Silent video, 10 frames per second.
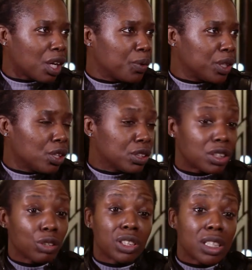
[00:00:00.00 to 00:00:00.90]
going on.
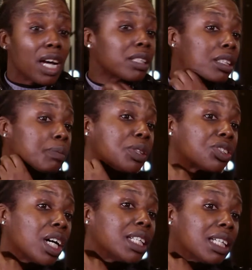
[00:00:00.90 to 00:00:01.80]
So tonight I'm going to be
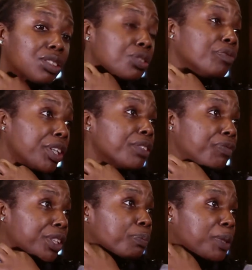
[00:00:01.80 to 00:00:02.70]
trying out 2 very
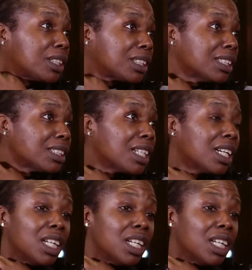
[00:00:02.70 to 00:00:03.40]
fresh pieces.